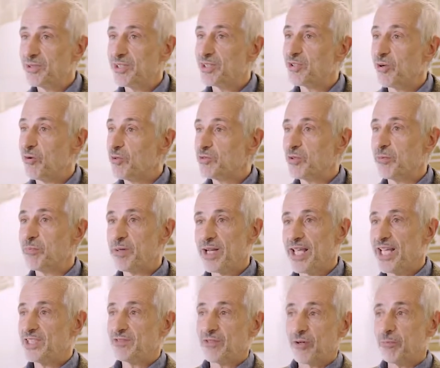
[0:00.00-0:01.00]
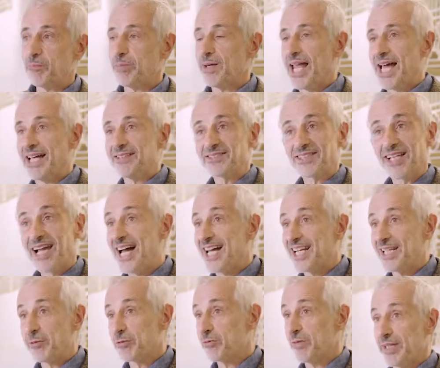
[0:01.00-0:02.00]
there's also place for plants,
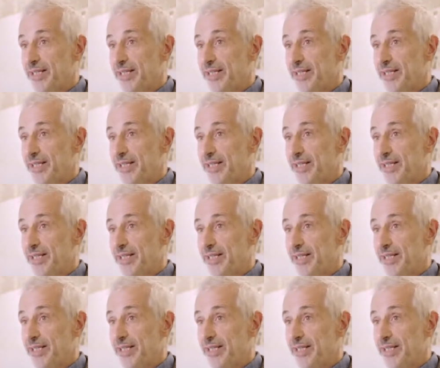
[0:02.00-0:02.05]
animals,